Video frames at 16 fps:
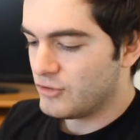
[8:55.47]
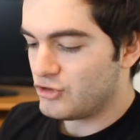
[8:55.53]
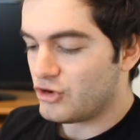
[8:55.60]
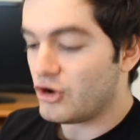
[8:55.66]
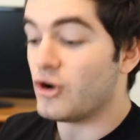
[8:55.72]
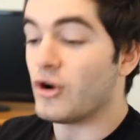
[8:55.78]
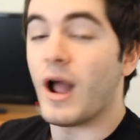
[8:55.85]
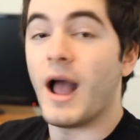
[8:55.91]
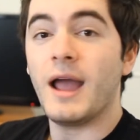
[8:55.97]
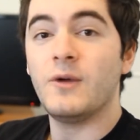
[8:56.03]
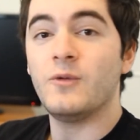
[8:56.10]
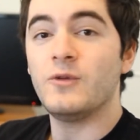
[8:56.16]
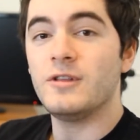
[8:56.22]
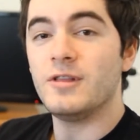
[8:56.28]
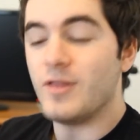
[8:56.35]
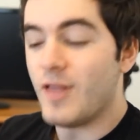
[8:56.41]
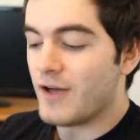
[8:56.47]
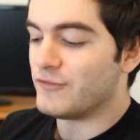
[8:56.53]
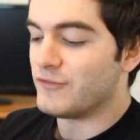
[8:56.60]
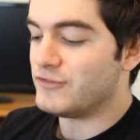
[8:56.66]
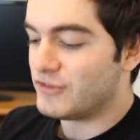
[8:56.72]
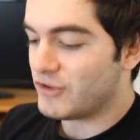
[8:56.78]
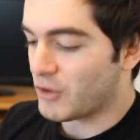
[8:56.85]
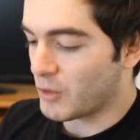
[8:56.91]
Sure, I would
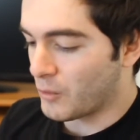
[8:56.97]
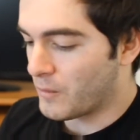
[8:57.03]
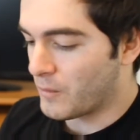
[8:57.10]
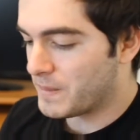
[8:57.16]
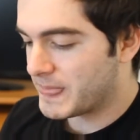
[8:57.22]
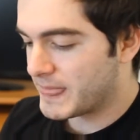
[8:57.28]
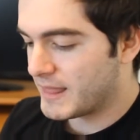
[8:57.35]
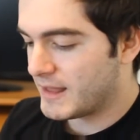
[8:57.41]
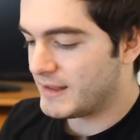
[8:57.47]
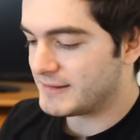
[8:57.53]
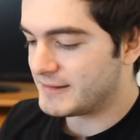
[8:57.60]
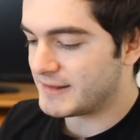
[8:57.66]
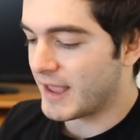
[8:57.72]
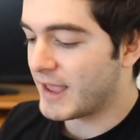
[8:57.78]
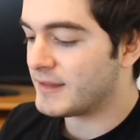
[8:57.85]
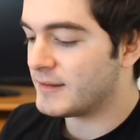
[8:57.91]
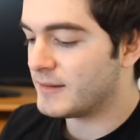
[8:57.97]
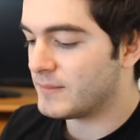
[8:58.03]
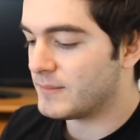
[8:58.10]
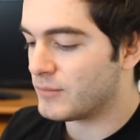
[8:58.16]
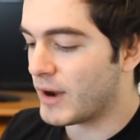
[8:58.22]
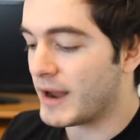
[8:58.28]
love to, he said,